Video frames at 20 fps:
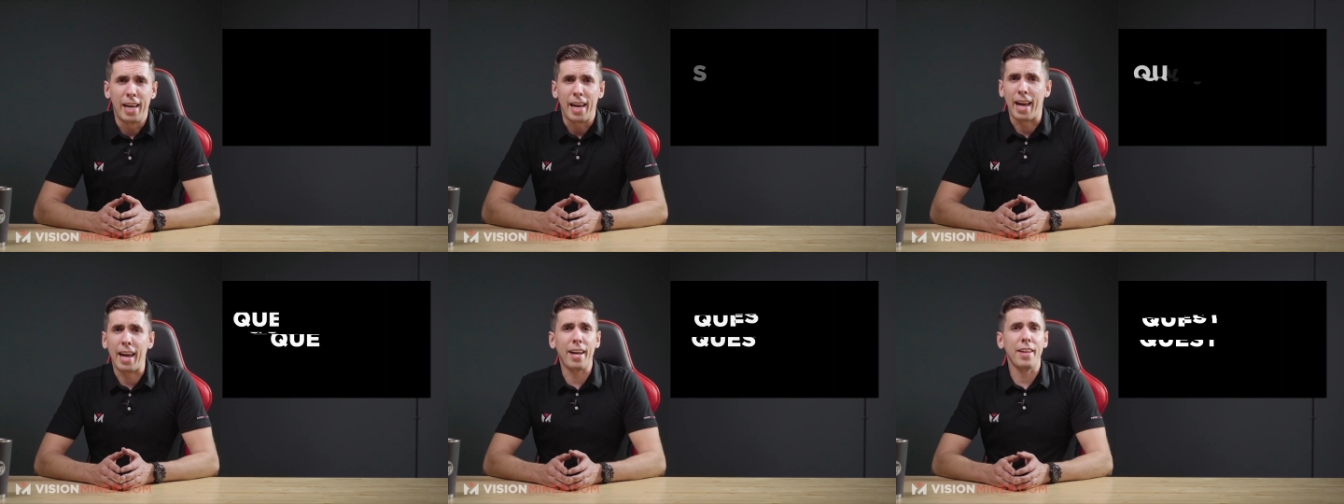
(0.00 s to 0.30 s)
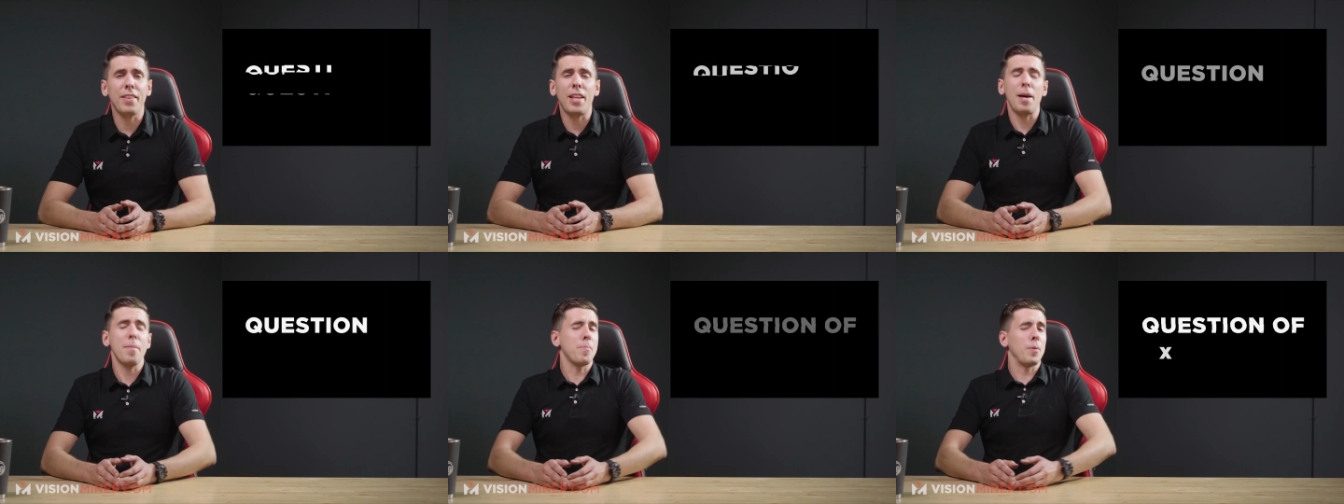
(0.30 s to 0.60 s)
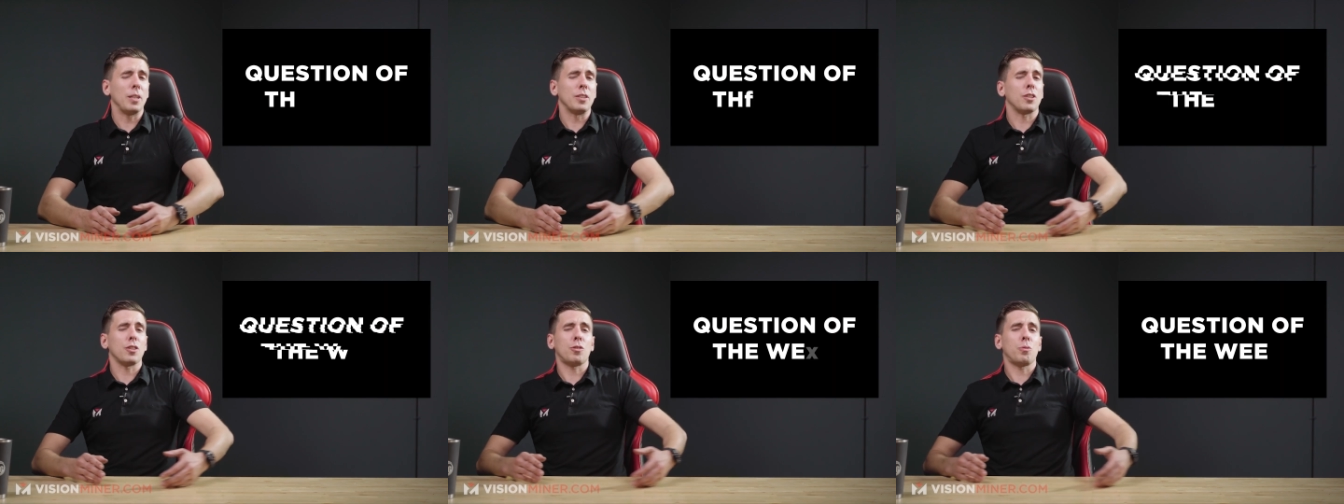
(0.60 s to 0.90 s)
And that
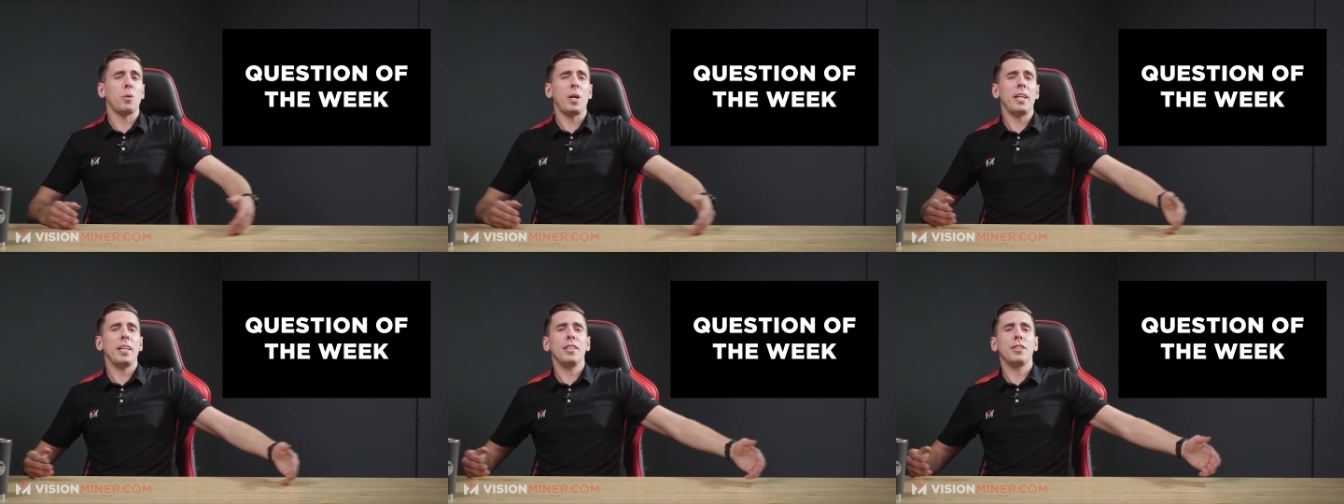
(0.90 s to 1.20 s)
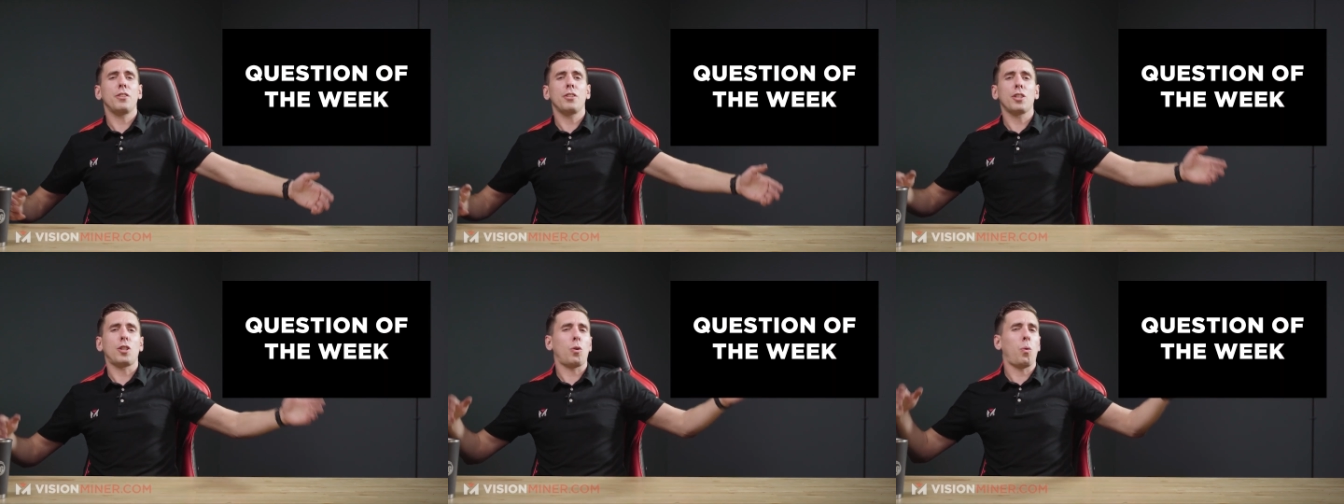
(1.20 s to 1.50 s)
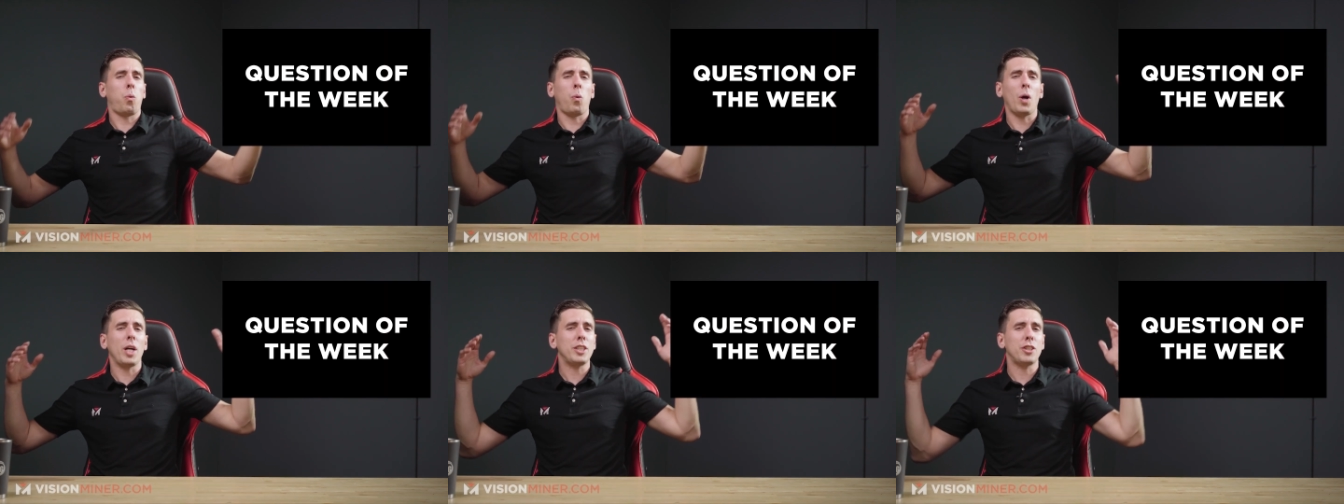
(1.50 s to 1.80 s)
brings us right into the
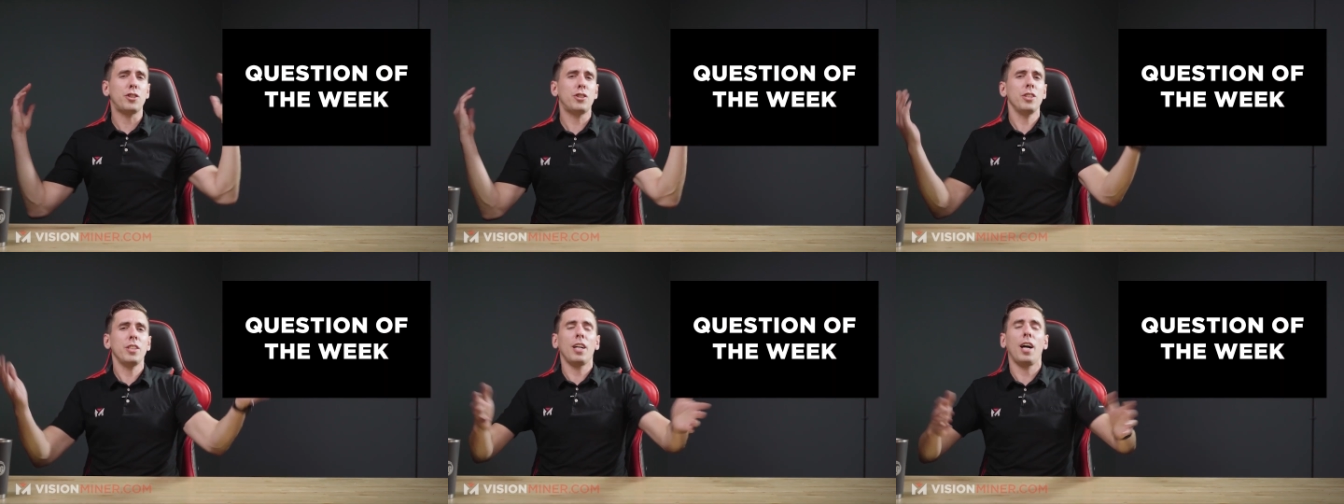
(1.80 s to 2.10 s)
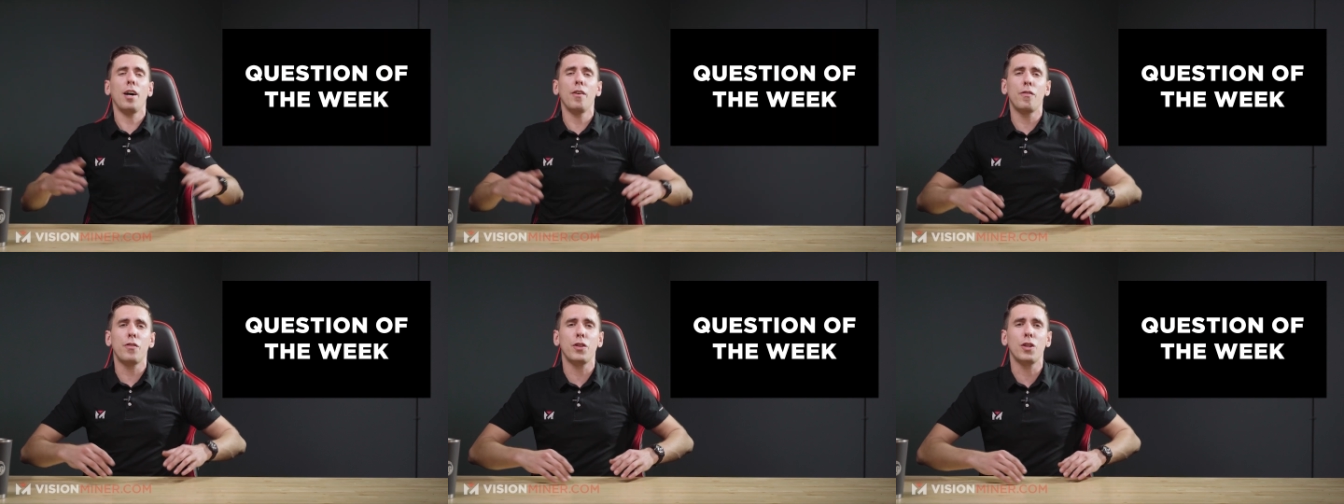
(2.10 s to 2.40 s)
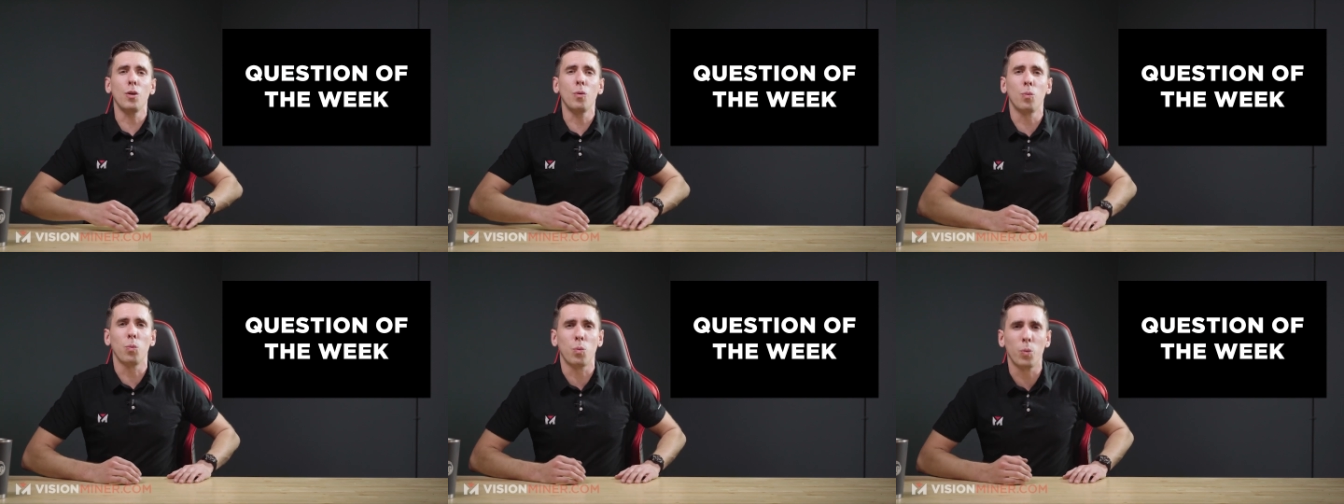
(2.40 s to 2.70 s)
question of
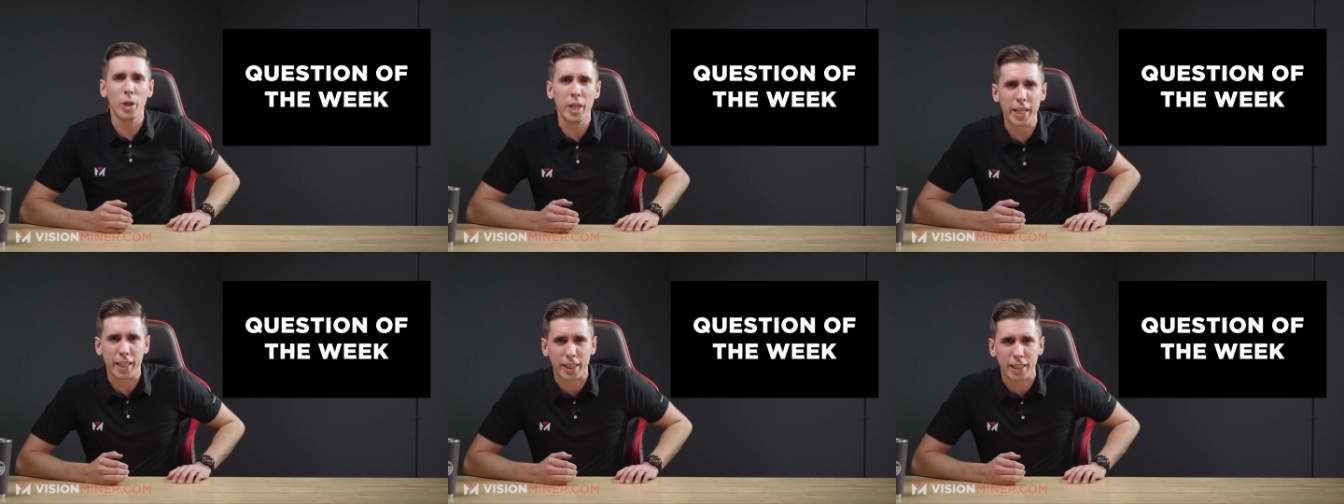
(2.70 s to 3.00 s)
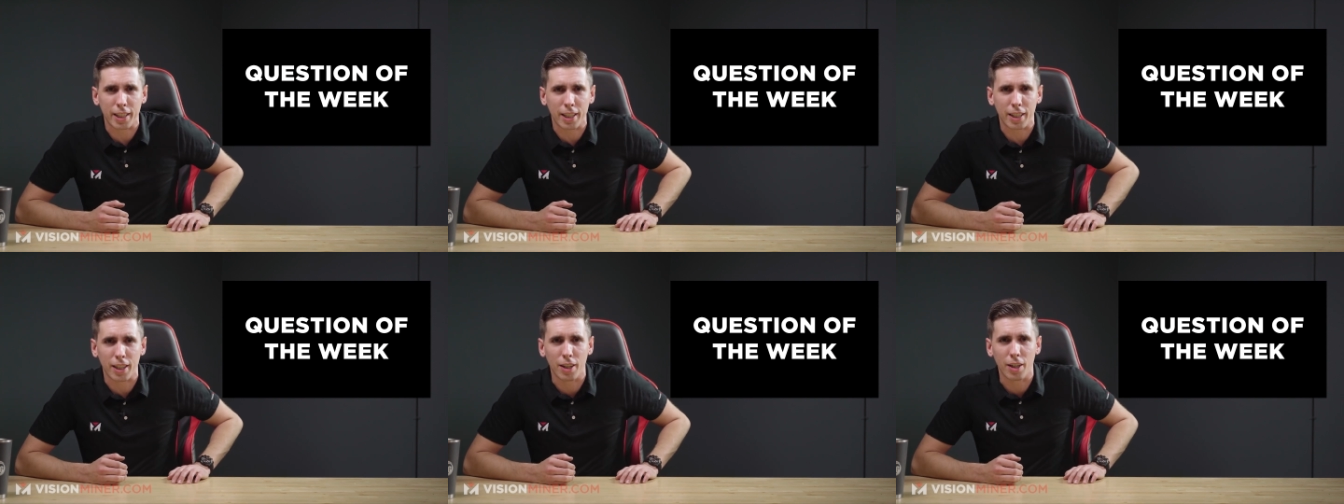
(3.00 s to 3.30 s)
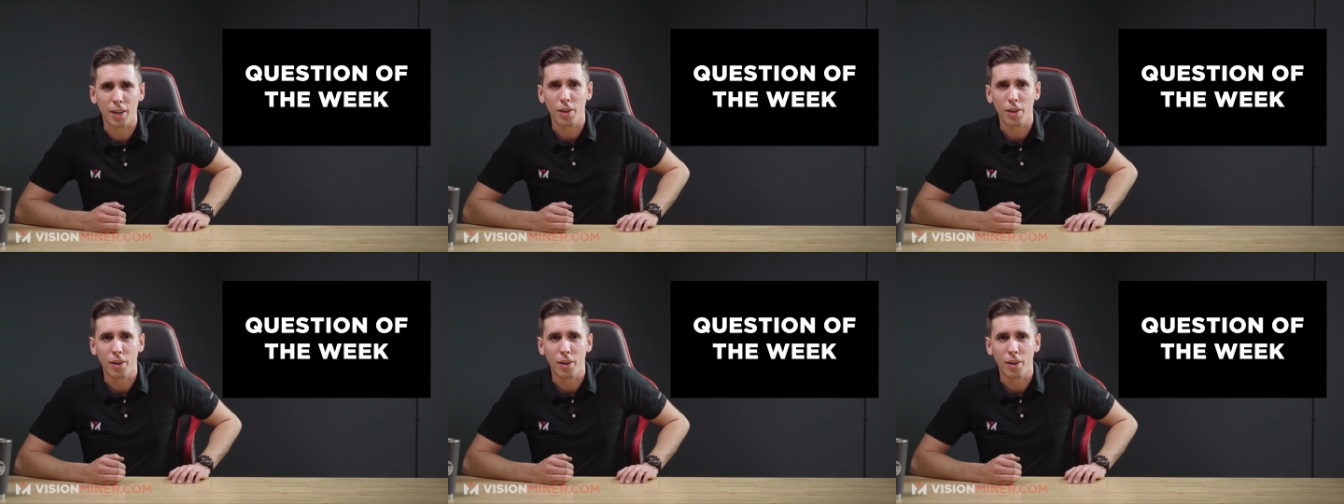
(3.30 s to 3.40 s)
the week.